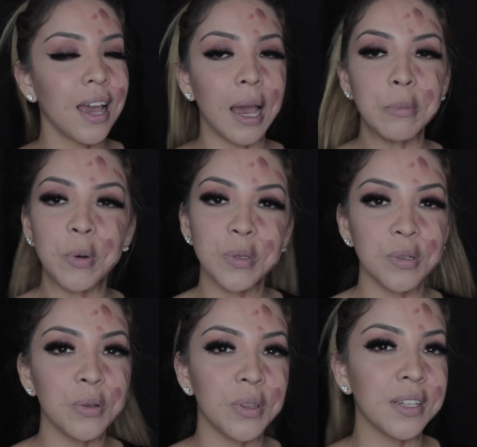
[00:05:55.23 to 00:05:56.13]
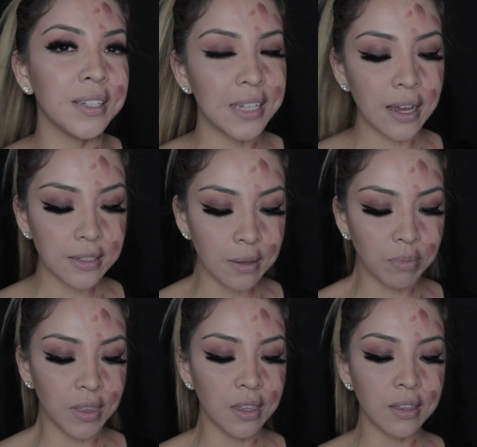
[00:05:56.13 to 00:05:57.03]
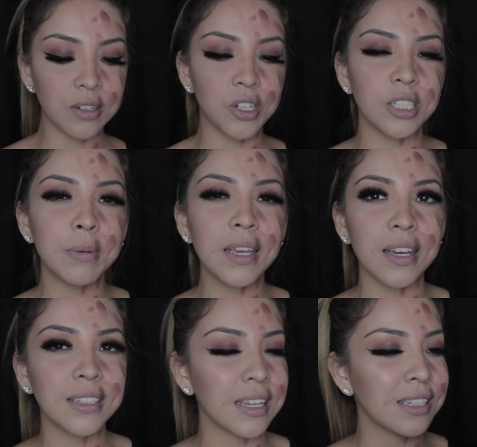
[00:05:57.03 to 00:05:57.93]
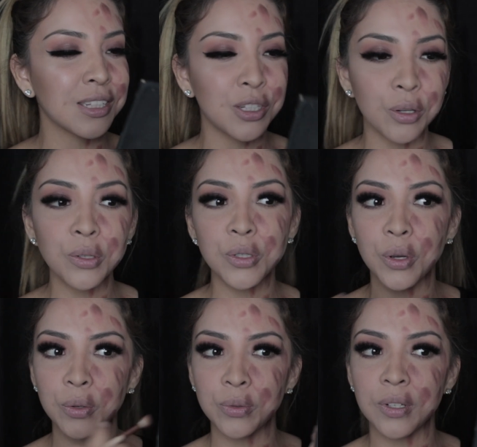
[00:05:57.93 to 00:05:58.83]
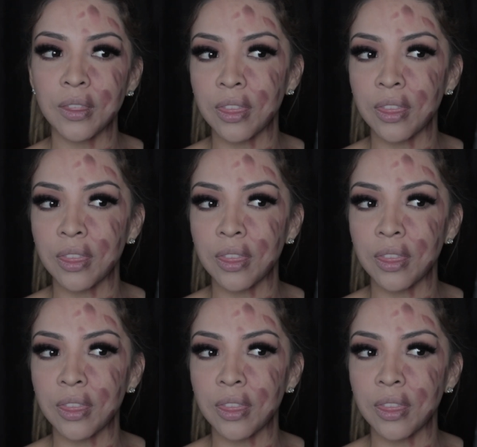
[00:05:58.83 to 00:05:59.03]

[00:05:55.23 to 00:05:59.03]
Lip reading: I'm going to do the exact same thing just because I still don't